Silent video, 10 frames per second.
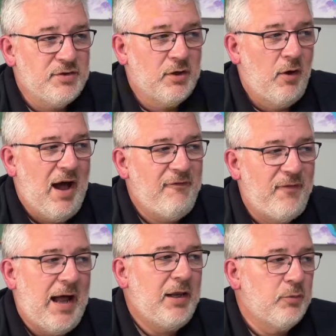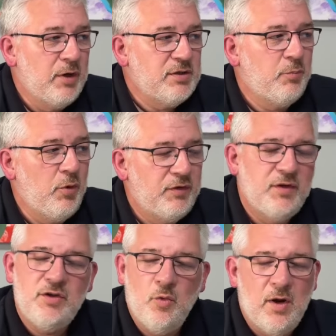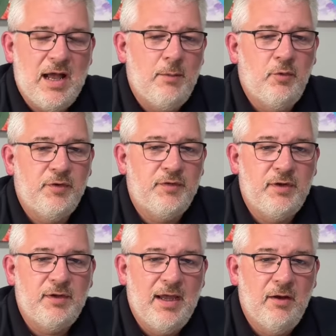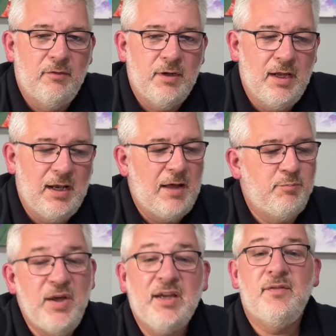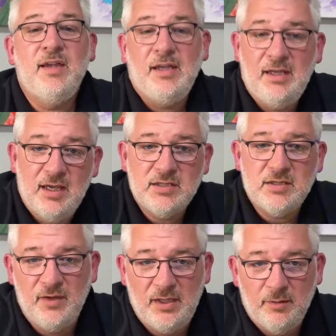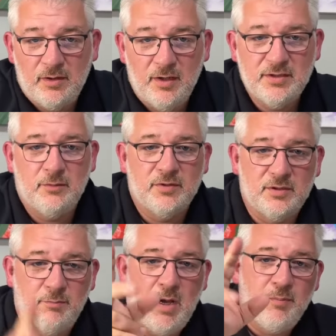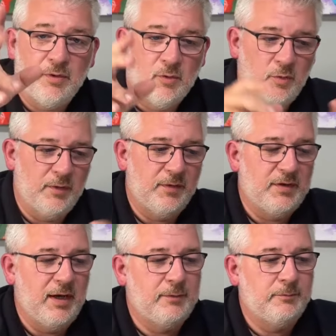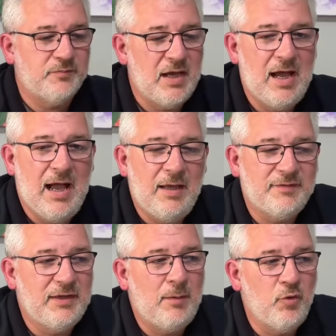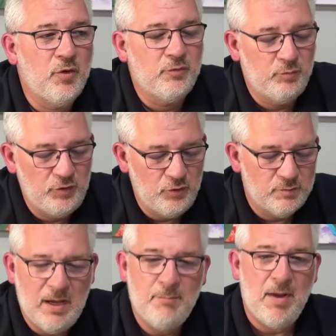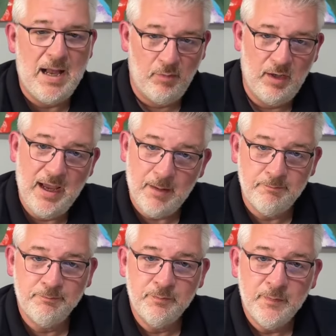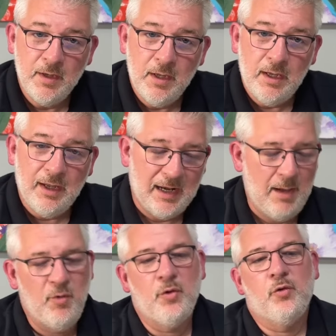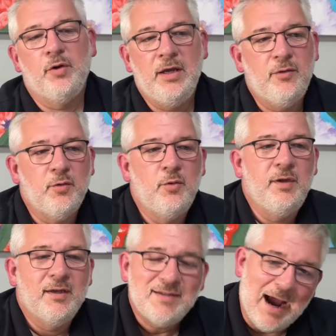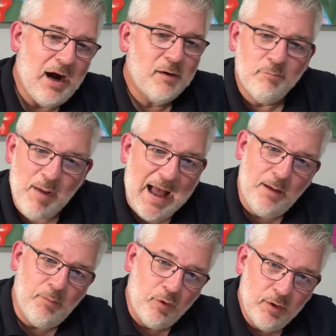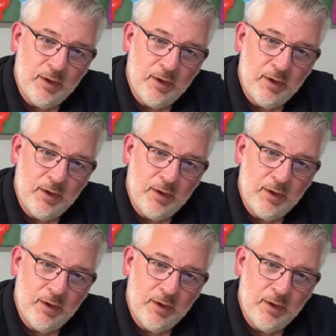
ago, I finally reached the point and said, you know what, I'm going to sit down. And I picked the ESV because it was the popular one at the time. I said, I'm going to use my Bible app and I'm going to read through the entire Bible